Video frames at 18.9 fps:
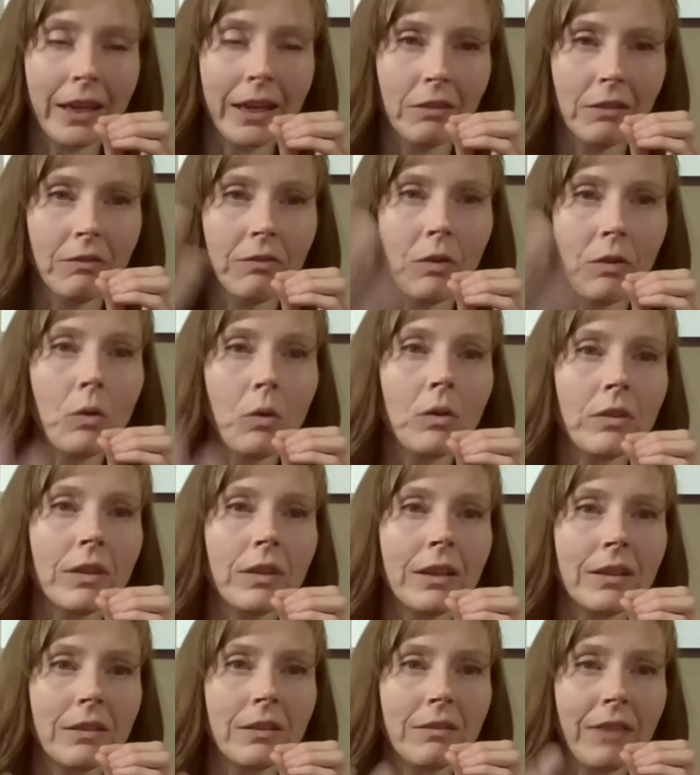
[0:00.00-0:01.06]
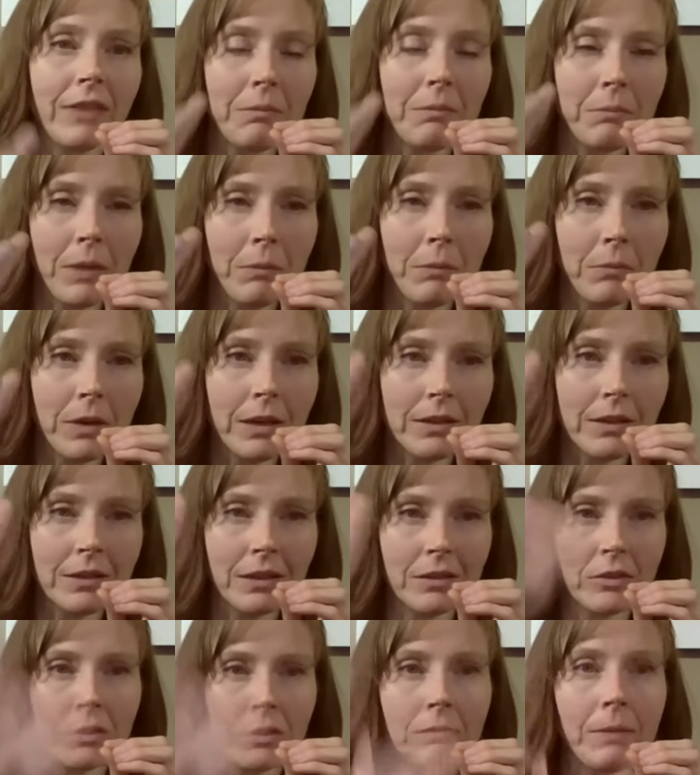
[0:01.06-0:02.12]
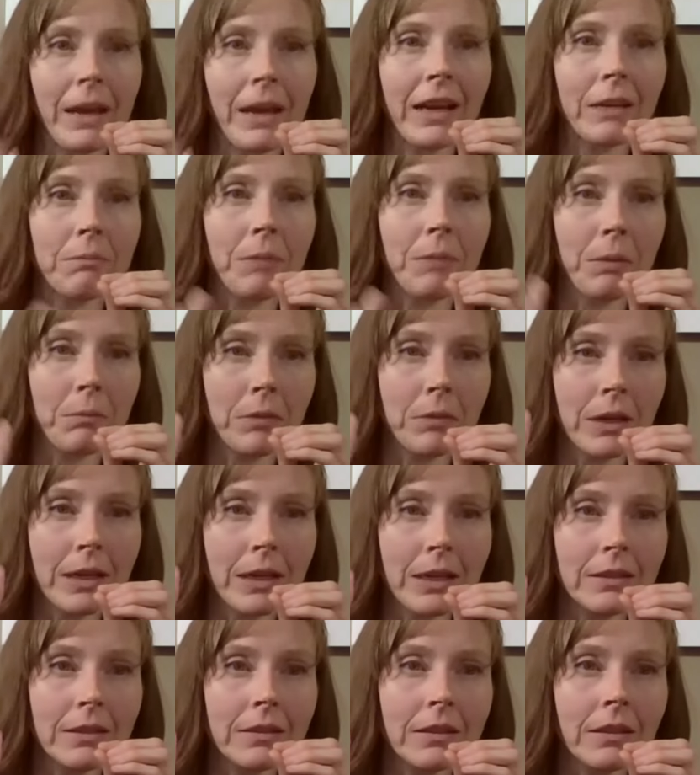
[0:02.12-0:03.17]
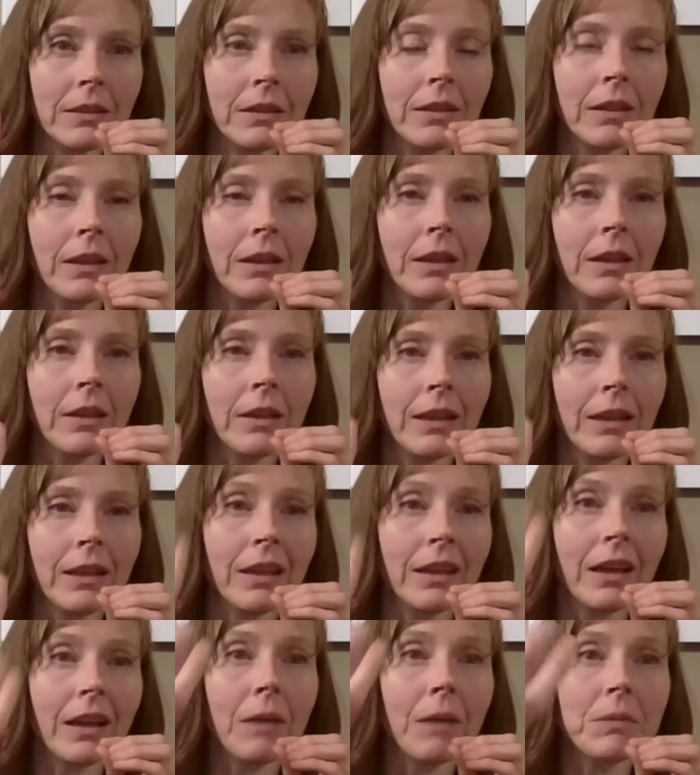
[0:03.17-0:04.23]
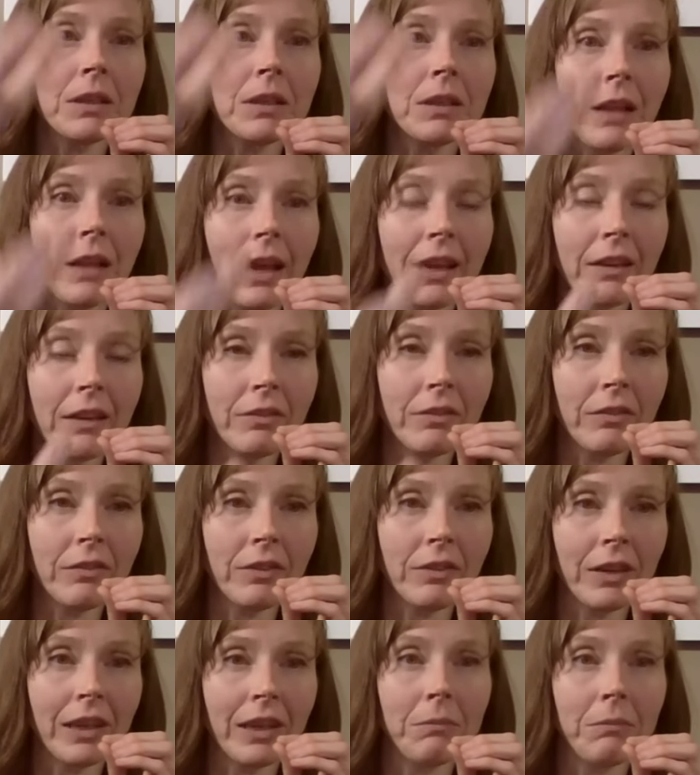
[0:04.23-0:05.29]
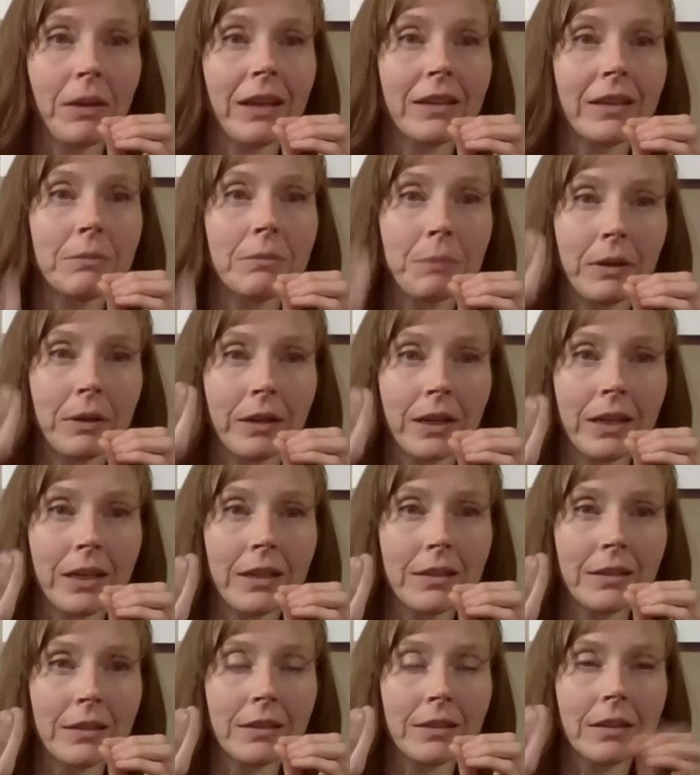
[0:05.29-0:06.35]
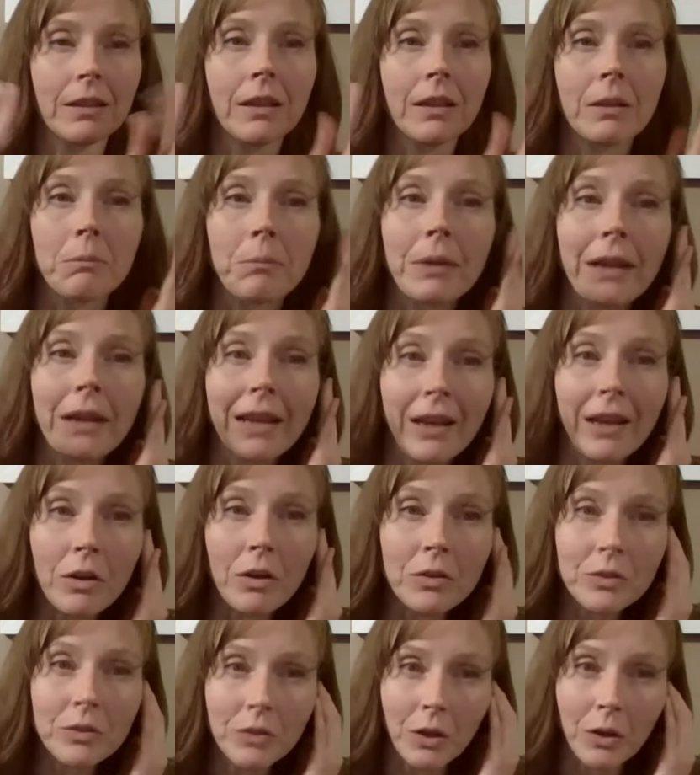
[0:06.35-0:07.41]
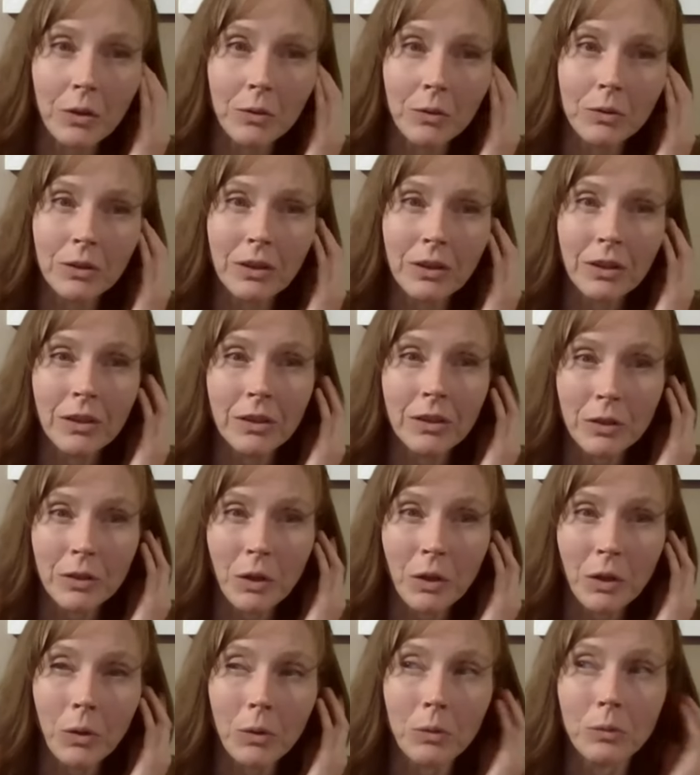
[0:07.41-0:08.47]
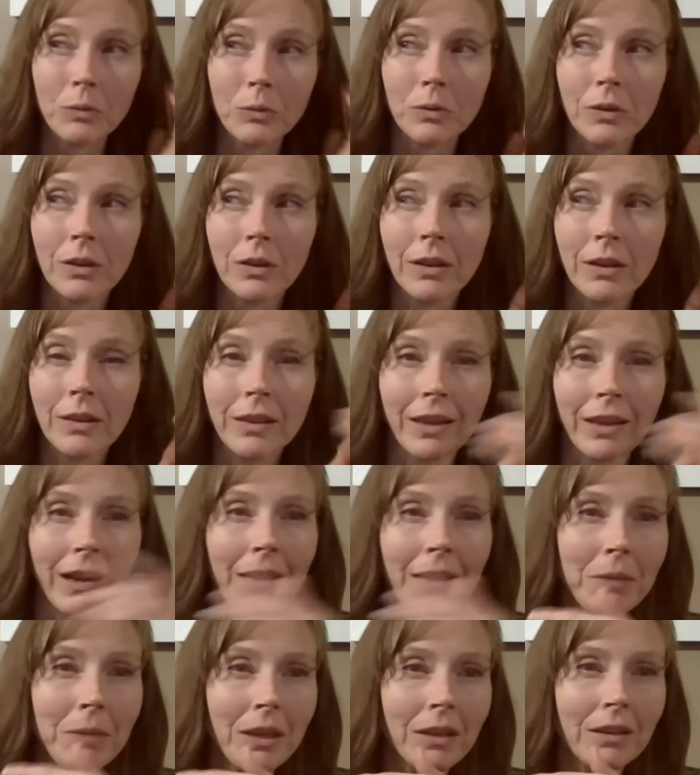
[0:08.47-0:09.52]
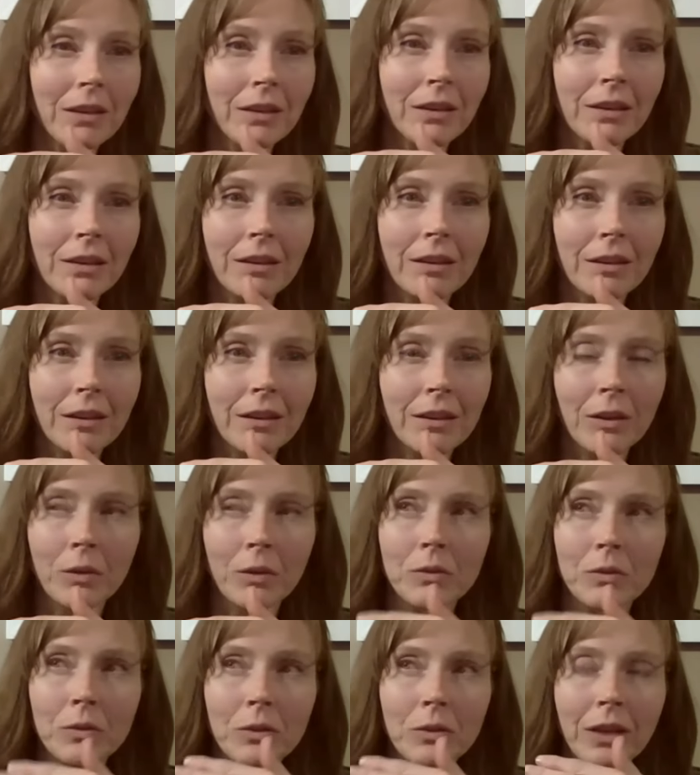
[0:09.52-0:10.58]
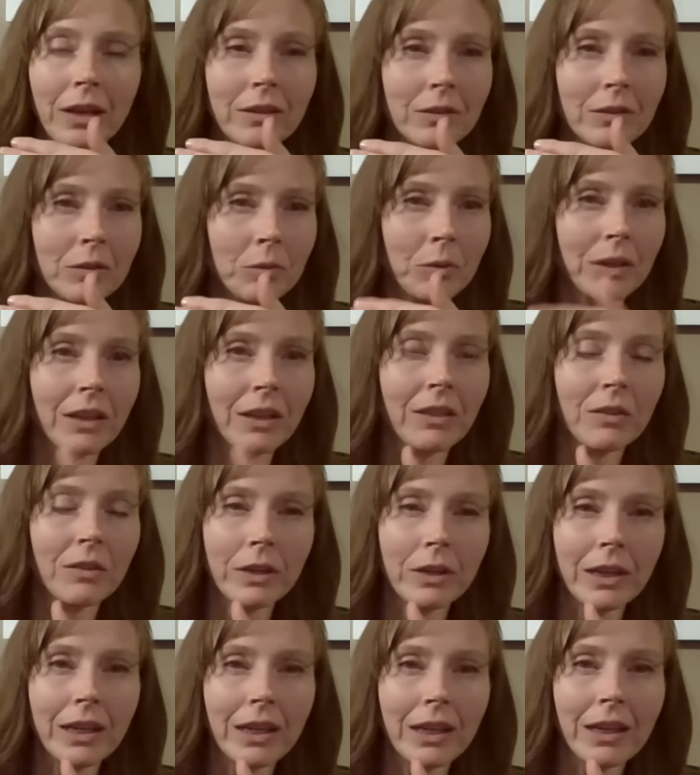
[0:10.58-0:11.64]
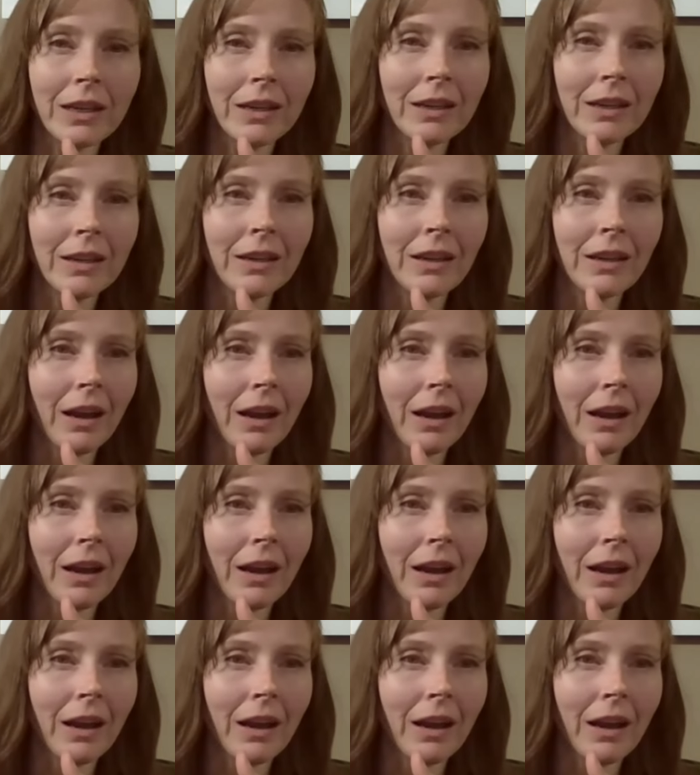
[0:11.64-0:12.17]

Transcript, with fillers: I can evoke these event memories, these traumatic memories. They can come to life in my experience. But I also know that I'm in, you know, 2023.